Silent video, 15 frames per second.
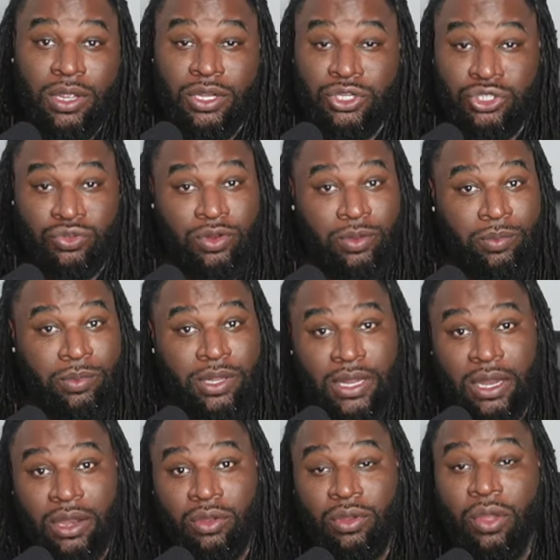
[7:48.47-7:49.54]
script
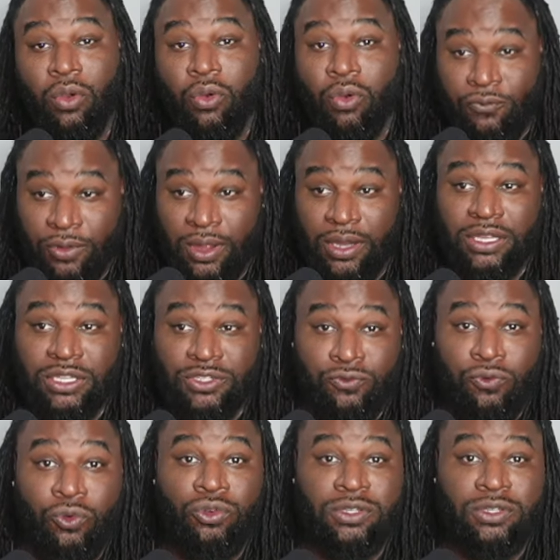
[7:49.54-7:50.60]
Canelo, or at least
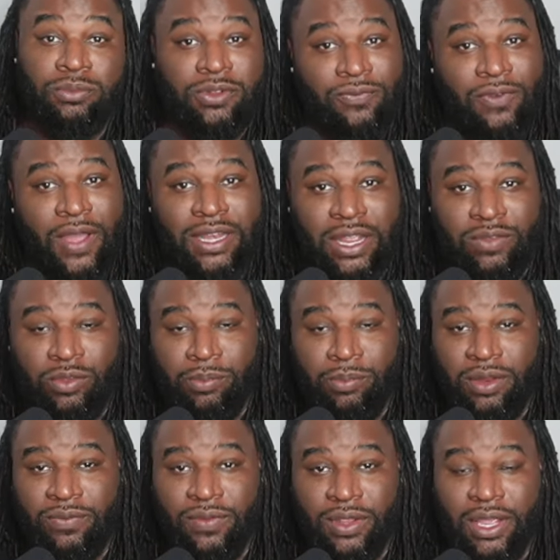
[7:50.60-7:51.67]
force him to fight David
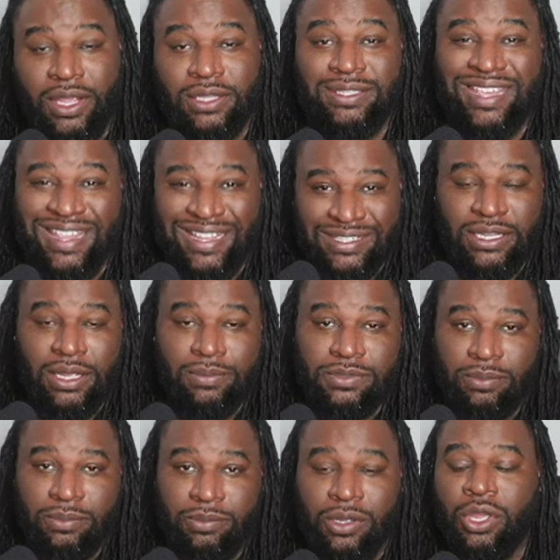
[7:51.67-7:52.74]
Benavidez in
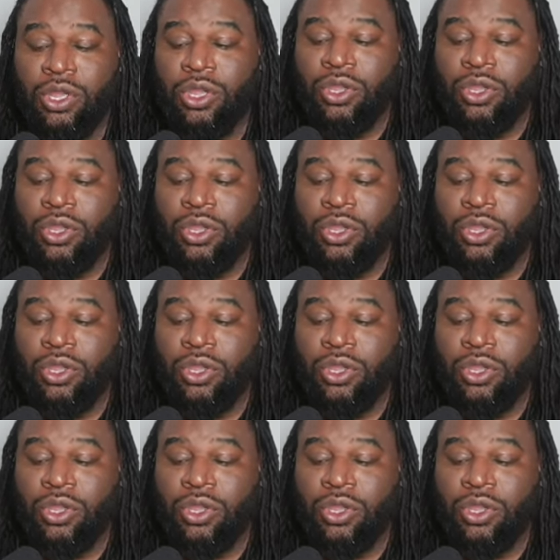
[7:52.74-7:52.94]
September.